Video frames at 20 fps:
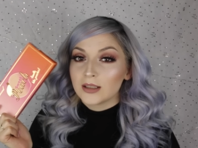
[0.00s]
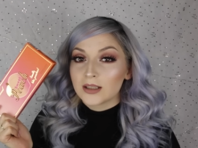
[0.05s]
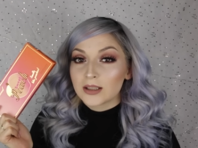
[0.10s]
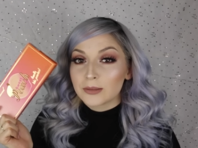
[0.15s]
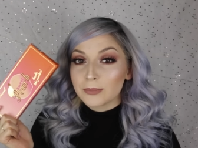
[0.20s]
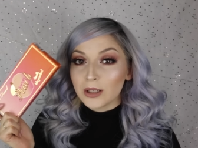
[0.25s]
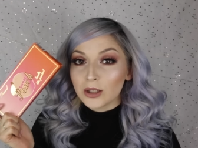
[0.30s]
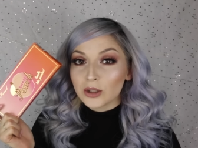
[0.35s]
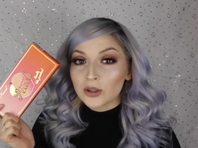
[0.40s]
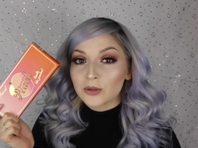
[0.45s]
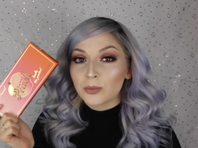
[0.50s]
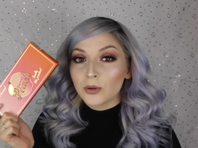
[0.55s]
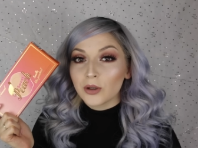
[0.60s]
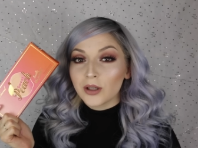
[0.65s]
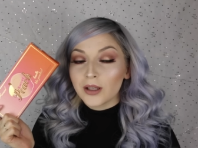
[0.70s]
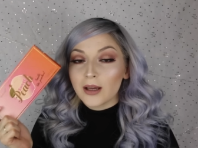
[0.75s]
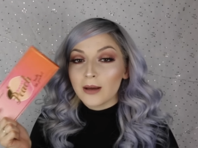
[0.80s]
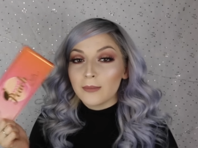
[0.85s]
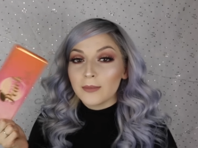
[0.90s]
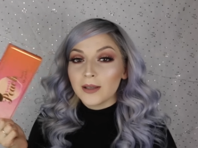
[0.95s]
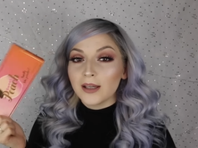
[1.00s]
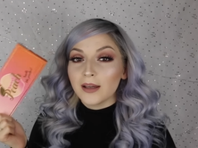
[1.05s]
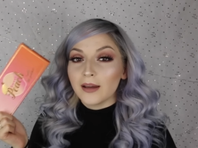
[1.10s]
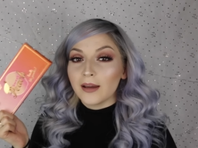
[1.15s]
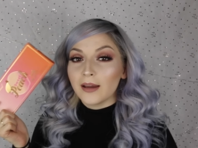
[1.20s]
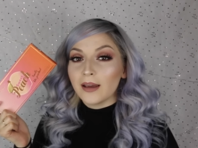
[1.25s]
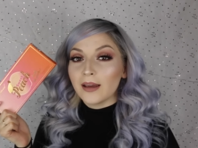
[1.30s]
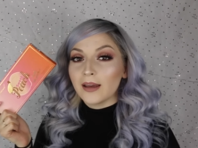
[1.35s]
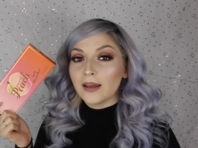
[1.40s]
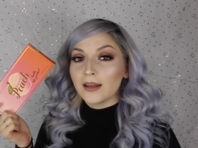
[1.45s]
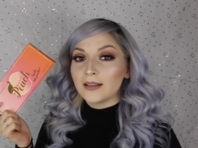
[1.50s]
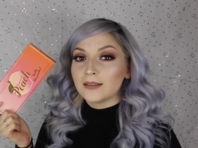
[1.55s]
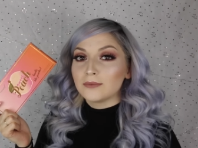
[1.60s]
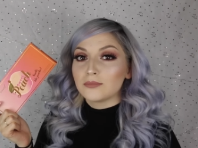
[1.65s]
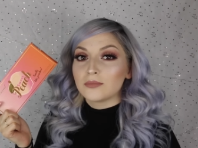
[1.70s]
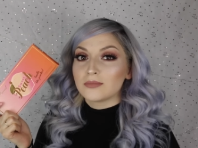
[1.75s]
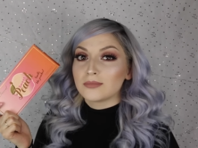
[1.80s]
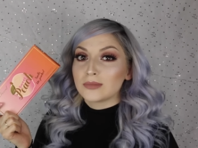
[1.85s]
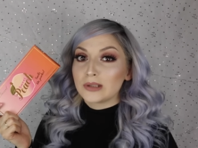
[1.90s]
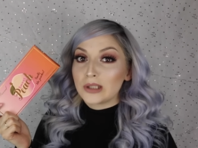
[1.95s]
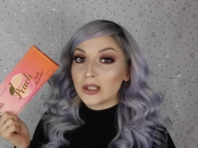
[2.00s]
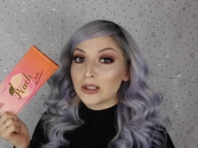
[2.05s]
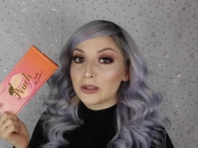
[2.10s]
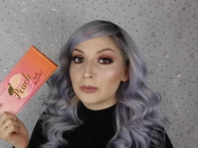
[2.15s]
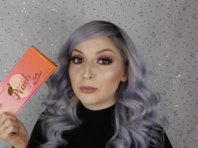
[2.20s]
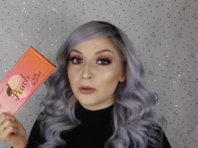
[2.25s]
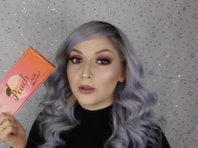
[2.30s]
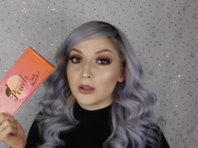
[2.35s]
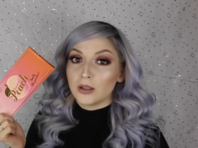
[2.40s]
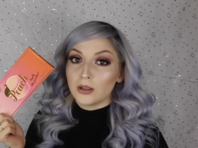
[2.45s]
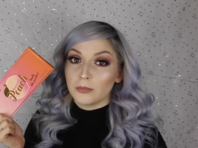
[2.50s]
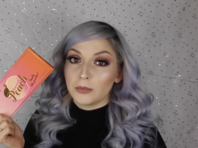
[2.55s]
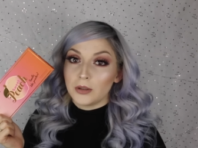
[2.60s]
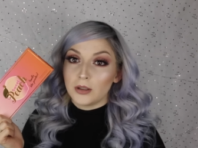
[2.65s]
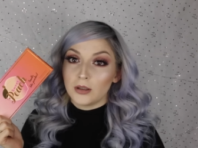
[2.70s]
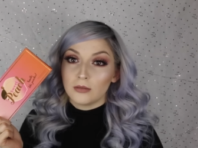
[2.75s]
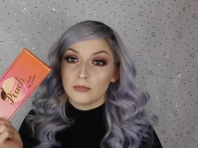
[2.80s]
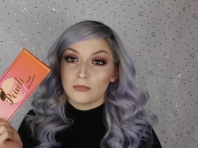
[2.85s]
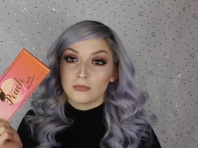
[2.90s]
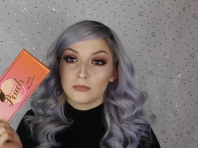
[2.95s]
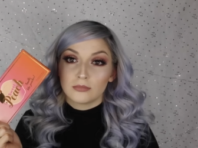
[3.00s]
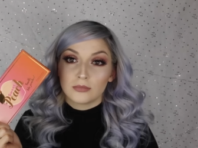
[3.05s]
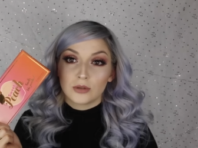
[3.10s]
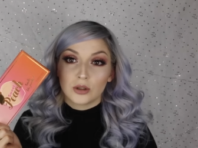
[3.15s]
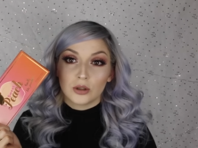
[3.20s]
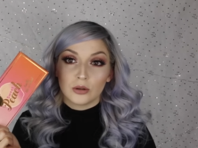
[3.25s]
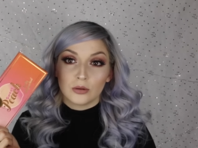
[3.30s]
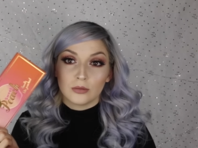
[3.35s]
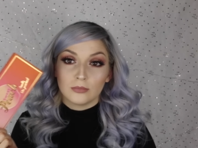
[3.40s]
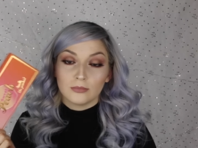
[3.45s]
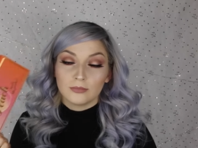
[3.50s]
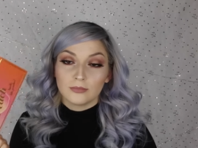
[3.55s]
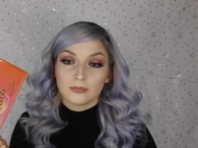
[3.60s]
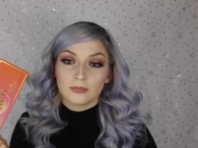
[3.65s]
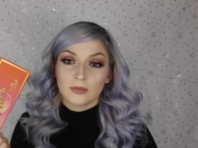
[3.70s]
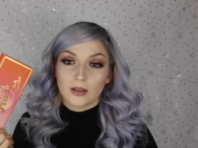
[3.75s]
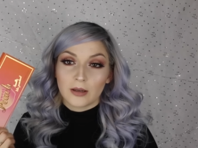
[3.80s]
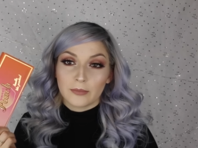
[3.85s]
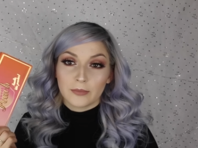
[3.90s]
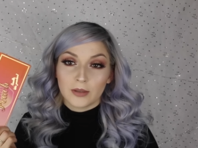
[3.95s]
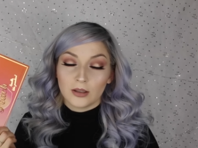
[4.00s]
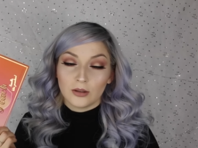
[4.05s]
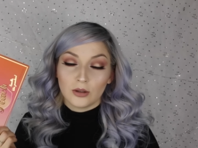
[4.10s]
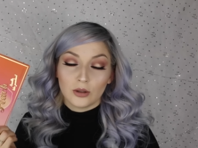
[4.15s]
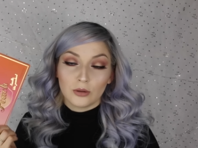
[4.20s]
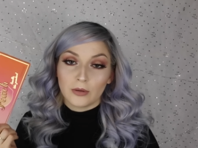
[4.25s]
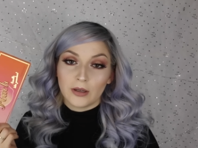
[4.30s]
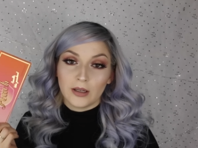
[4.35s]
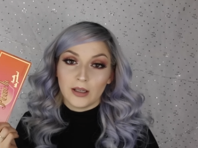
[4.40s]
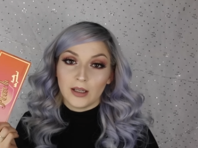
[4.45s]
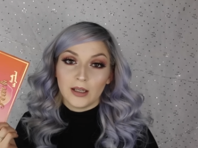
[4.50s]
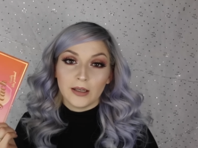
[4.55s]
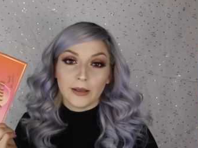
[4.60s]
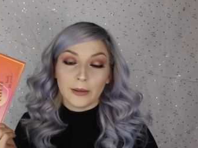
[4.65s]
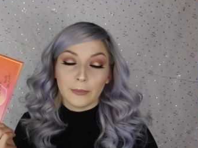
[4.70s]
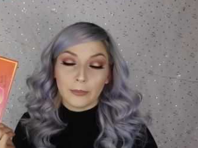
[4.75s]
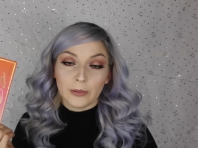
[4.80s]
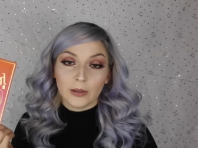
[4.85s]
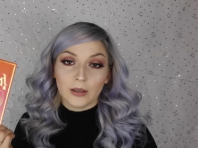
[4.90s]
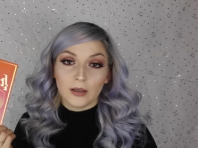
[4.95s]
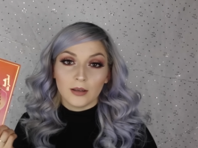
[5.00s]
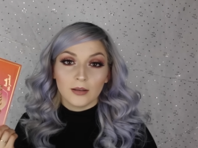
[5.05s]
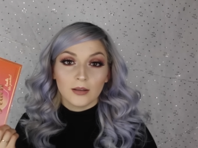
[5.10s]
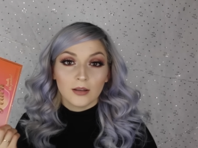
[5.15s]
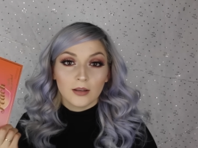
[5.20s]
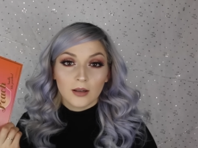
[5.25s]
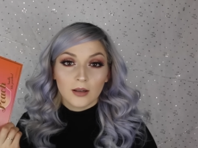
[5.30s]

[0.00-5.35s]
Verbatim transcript: Smells pretty yummy and tastes pretty yummy too. I mean, you don't want to eat it, but